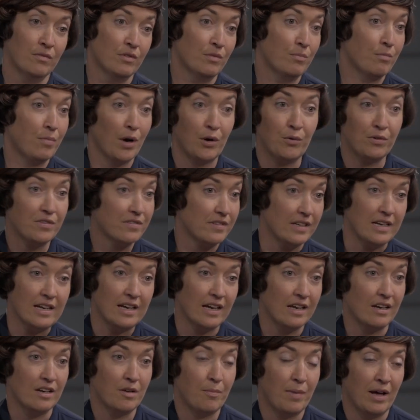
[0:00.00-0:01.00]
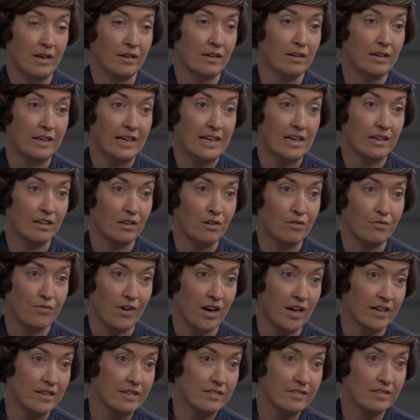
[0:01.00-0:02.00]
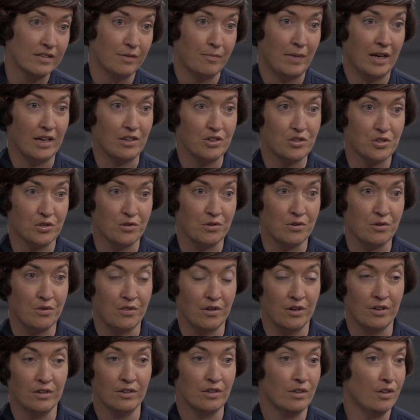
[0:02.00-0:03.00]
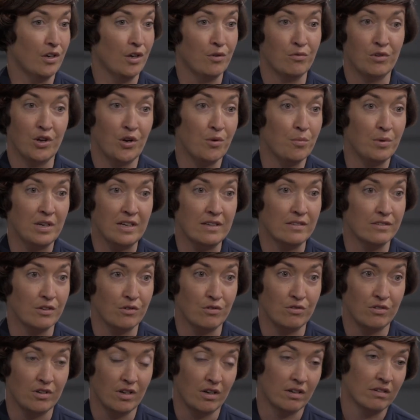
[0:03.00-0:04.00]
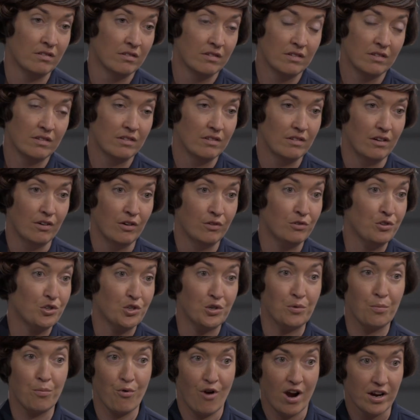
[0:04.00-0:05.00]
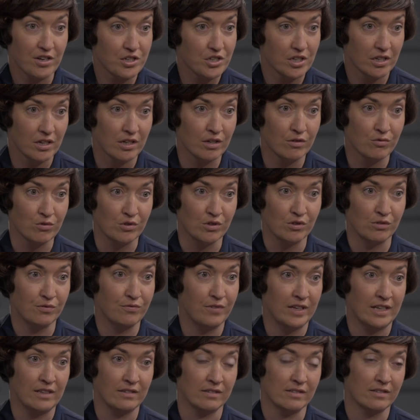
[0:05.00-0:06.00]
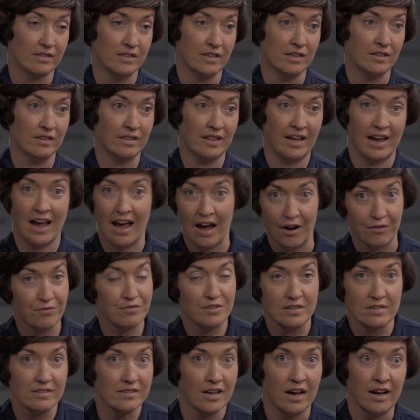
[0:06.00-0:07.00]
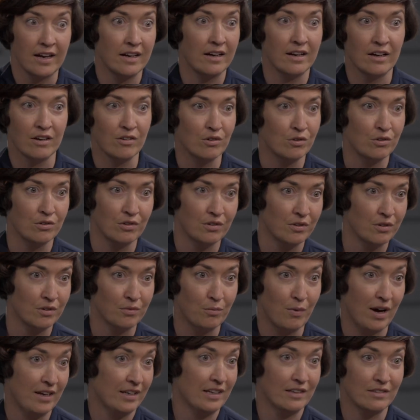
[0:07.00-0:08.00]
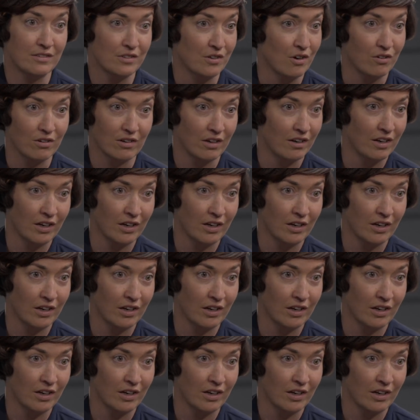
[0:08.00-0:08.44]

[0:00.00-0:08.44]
both seek independent legal advice to make sure that, nobody's under undue pressure or feels that they have to sign it or the wedding's not going to